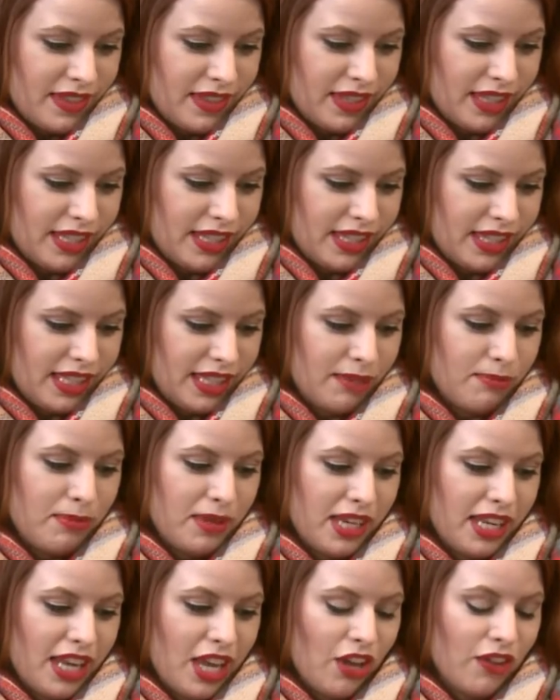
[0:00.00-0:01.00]
Let's see,
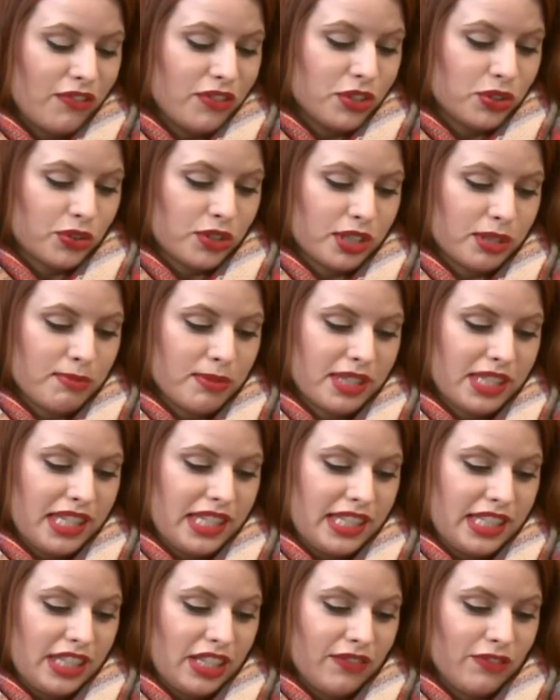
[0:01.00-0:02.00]
be an elf this Christmas
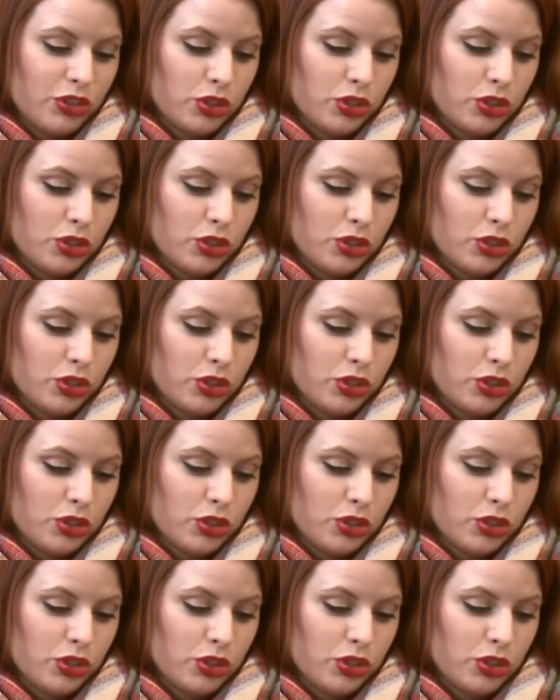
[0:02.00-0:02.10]
instead of